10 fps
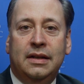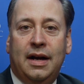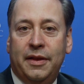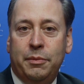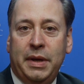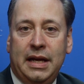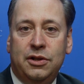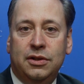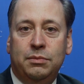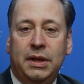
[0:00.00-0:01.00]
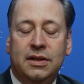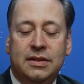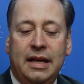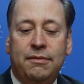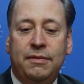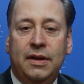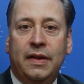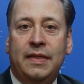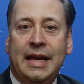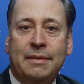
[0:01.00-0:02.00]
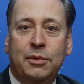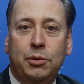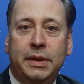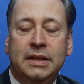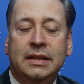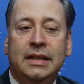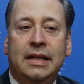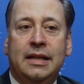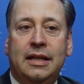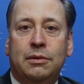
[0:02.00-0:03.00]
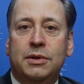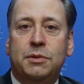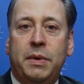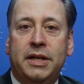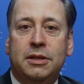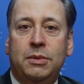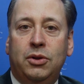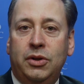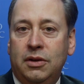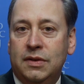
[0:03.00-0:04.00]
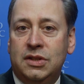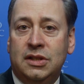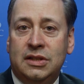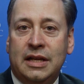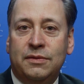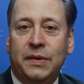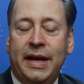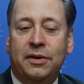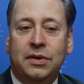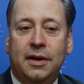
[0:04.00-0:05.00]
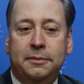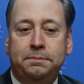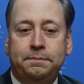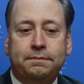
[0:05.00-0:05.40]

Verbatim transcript: on the patient because they feel at that moment that the responsibility of a successful outcome